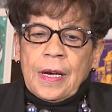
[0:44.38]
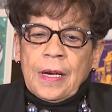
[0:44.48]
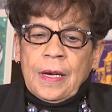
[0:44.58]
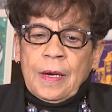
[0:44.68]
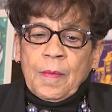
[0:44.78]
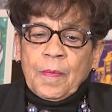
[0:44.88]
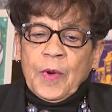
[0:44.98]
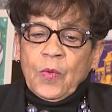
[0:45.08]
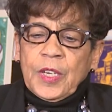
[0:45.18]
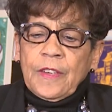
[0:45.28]
Um,
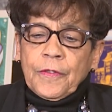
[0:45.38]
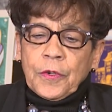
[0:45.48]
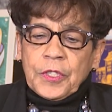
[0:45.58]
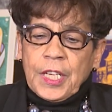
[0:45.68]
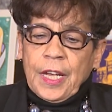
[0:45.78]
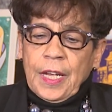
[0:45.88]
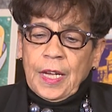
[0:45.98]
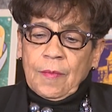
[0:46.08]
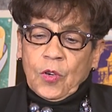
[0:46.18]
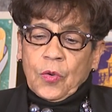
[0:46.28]
but when he first
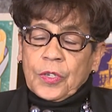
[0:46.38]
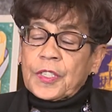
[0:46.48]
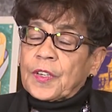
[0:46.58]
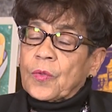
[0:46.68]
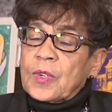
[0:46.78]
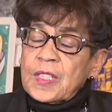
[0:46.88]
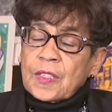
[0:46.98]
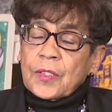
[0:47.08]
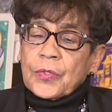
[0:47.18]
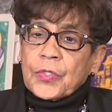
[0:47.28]
came, of course, there was
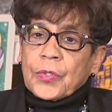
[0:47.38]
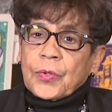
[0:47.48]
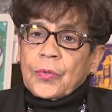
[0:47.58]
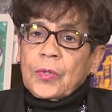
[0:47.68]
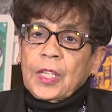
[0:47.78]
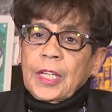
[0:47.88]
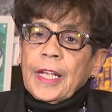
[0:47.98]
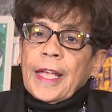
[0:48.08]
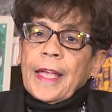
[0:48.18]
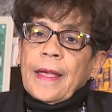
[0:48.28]
no school,
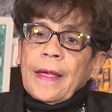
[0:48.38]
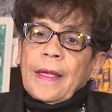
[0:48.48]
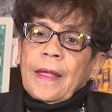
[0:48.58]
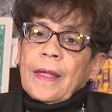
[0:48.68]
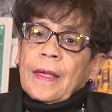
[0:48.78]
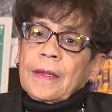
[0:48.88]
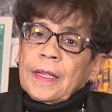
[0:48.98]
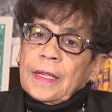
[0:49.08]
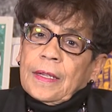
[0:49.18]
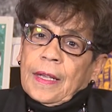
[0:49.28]
and
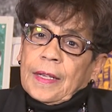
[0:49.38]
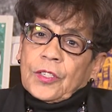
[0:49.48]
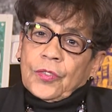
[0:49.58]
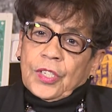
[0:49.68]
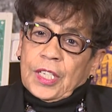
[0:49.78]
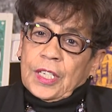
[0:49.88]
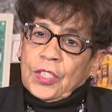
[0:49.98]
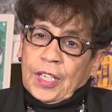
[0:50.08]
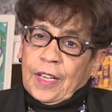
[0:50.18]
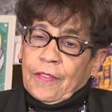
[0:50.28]
he had to
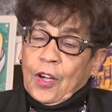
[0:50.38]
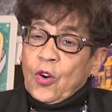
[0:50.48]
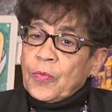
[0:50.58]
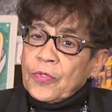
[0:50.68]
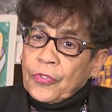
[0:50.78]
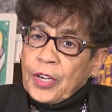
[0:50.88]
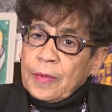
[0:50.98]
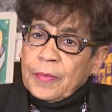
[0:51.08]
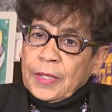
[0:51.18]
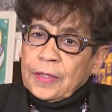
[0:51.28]
teach out of an open
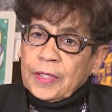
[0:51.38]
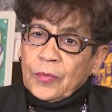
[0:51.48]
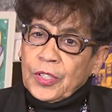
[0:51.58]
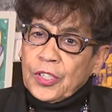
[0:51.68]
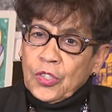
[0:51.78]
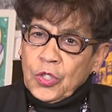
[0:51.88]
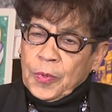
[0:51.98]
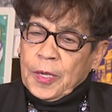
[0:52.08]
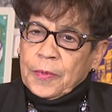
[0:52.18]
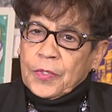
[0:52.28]
frame building with
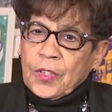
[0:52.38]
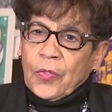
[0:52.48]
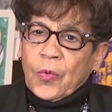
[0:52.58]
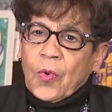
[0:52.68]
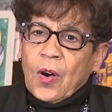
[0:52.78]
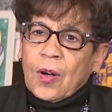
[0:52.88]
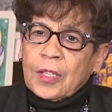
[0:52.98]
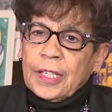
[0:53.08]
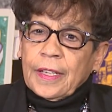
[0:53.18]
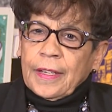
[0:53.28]
newspapers on the wall.